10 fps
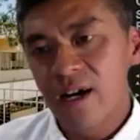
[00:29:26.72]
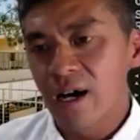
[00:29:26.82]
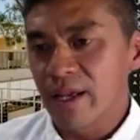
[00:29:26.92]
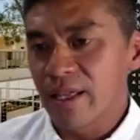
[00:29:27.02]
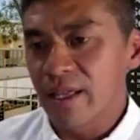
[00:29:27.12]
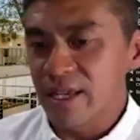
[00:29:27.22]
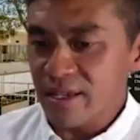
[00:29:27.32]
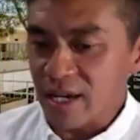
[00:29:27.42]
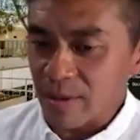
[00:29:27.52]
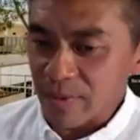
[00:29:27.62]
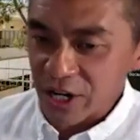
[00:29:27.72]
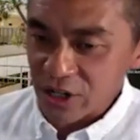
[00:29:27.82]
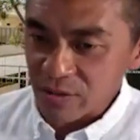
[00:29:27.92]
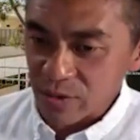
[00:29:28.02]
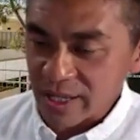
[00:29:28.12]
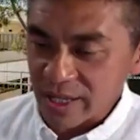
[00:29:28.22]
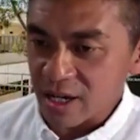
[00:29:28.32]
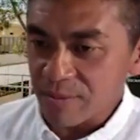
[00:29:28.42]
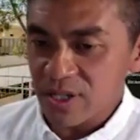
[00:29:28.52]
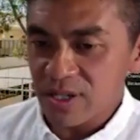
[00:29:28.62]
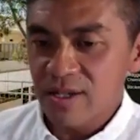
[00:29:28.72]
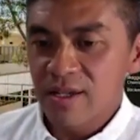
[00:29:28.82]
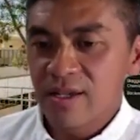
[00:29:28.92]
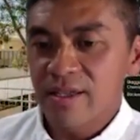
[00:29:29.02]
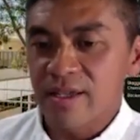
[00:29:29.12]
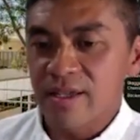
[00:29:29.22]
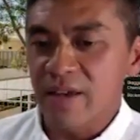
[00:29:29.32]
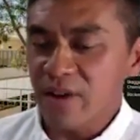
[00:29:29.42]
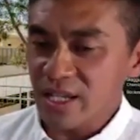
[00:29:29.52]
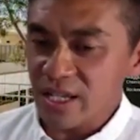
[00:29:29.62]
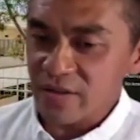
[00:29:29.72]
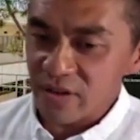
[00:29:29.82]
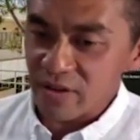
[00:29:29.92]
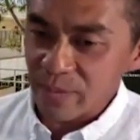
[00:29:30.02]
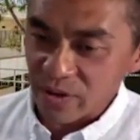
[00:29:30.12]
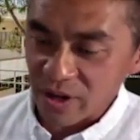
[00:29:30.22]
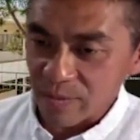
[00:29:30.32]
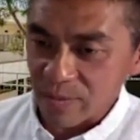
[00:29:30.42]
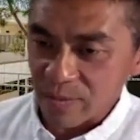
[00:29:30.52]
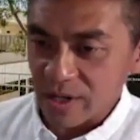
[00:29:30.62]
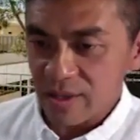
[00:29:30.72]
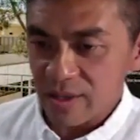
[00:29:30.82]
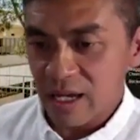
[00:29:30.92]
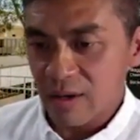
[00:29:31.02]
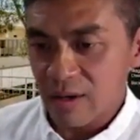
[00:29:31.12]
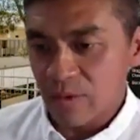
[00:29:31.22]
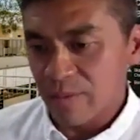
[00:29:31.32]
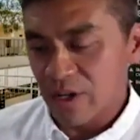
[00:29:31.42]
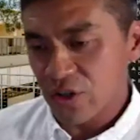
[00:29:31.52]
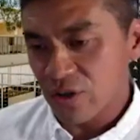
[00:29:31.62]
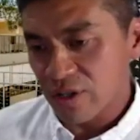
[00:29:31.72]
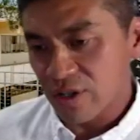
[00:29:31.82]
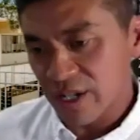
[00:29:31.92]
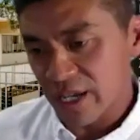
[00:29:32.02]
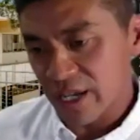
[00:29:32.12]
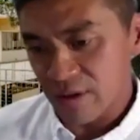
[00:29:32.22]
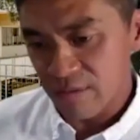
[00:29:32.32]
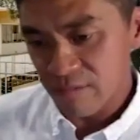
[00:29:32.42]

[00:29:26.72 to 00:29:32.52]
Uh, and this in combination really helps the efficacy of immunotherapy uh, when administered together.